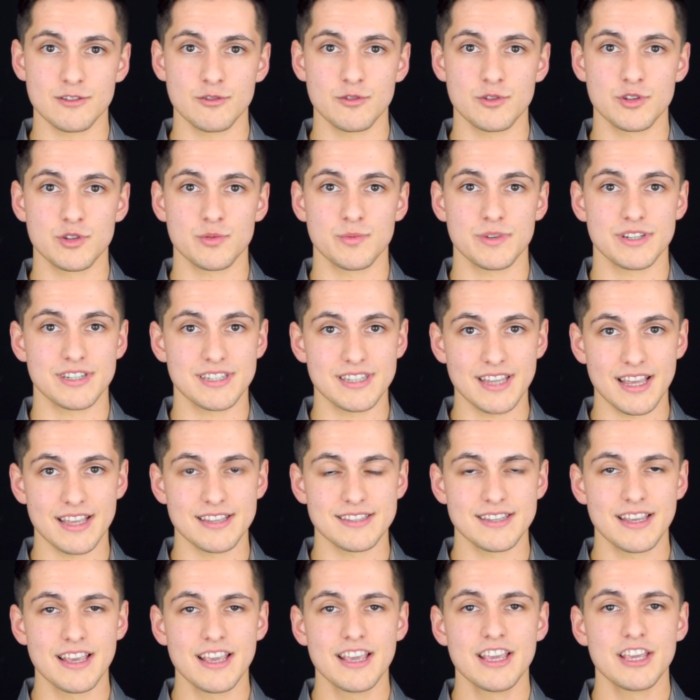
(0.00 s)
Lewis, which
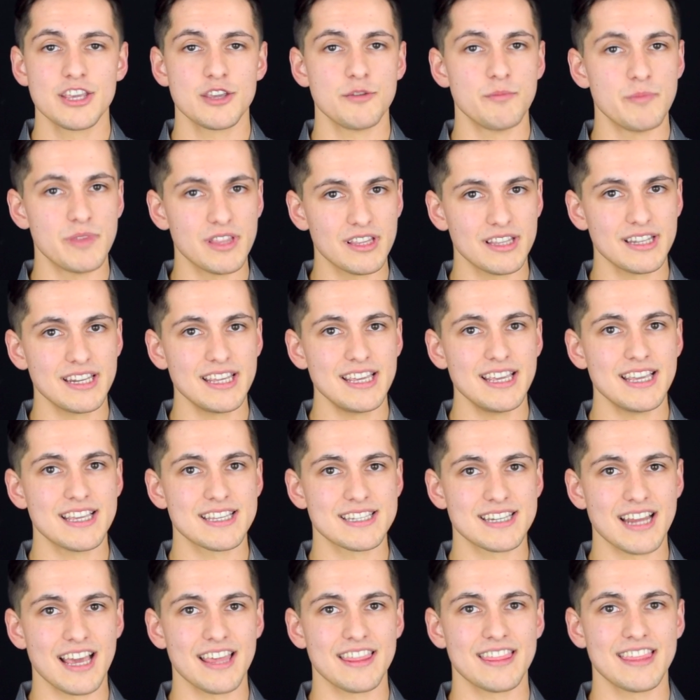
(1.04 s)
says, "Humility
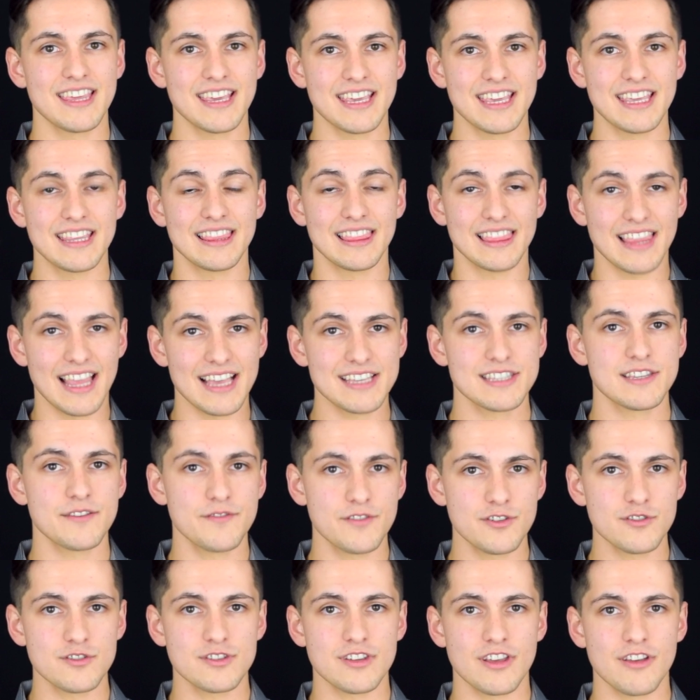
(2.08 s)
is not thinking less of
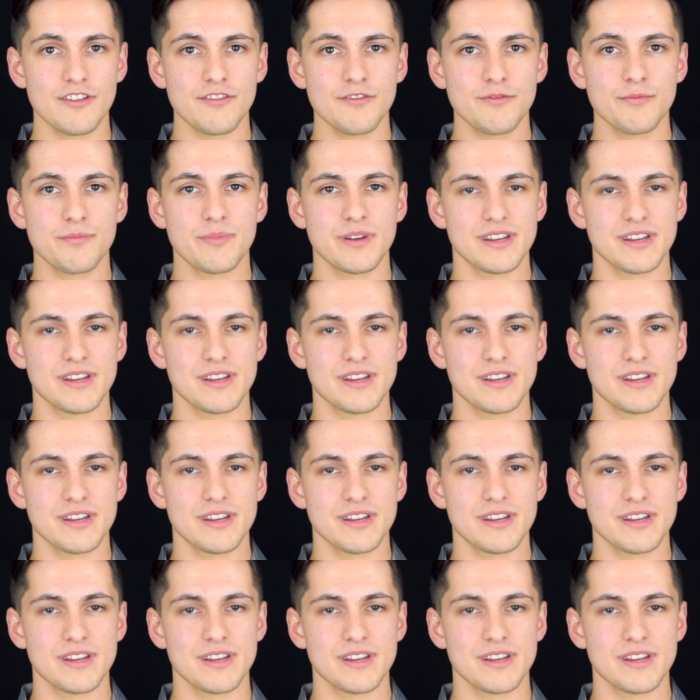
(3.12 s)
yourself,